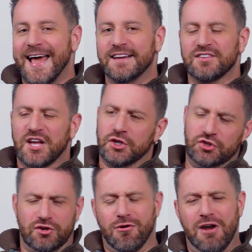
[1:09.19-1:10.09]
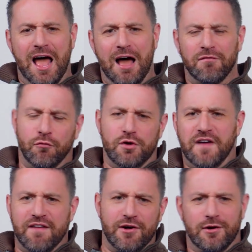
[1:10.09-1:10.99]
And he's like, $0 down,
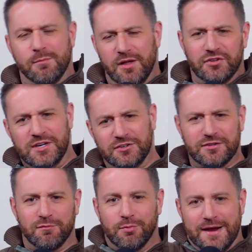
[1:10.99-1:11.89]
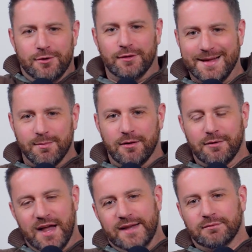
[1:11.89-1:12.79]
$4,500 a month, you can get yourself a brand new Lambo,
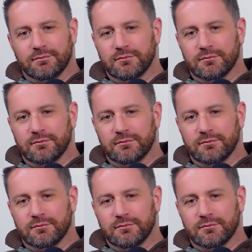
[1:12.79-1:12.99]
right?